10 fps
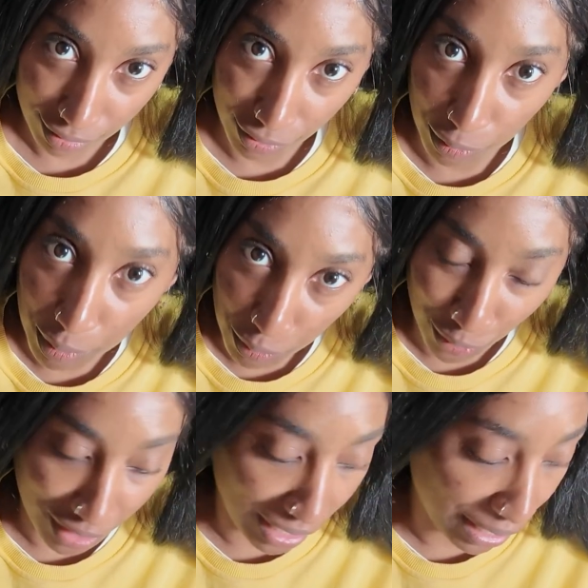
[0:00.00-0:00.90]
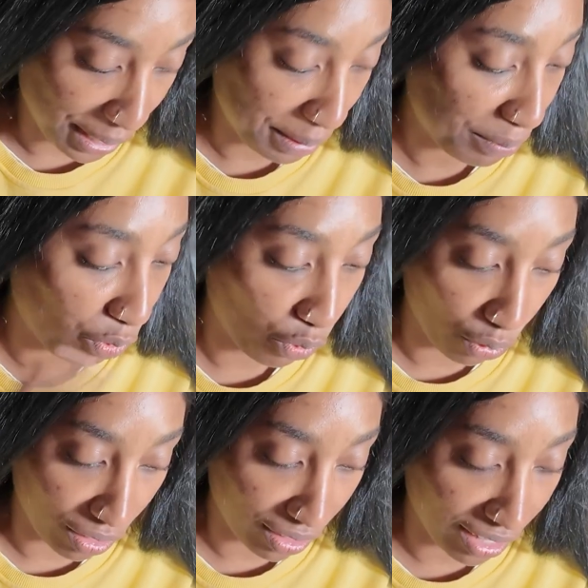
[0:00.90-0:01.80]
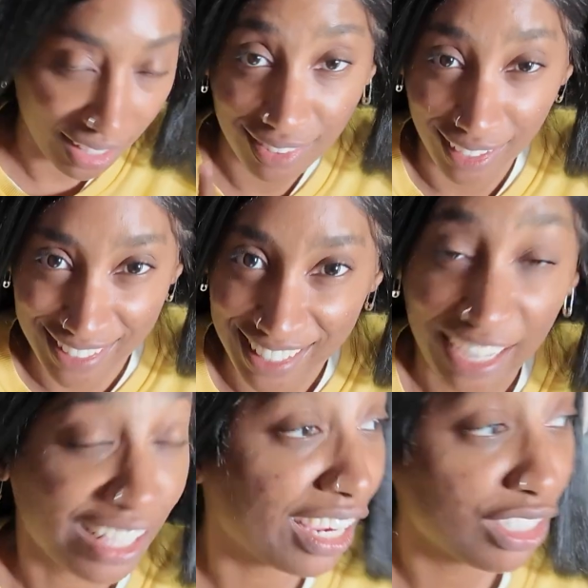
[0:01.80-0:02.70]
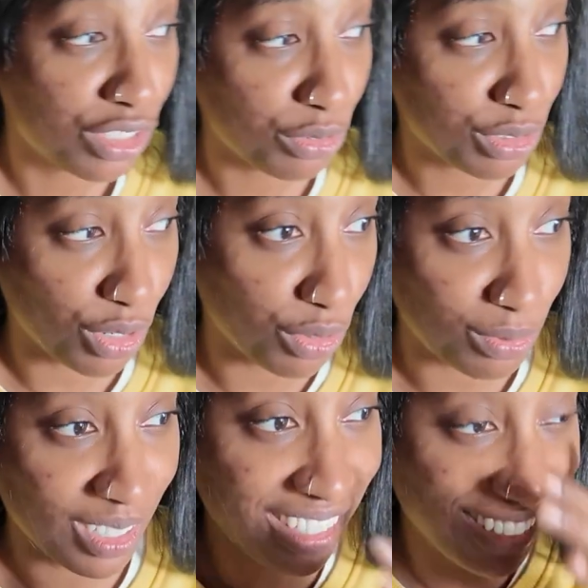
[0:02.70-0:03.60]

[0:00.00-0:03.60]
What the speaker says: filming more than I am, or less. Like I don't know.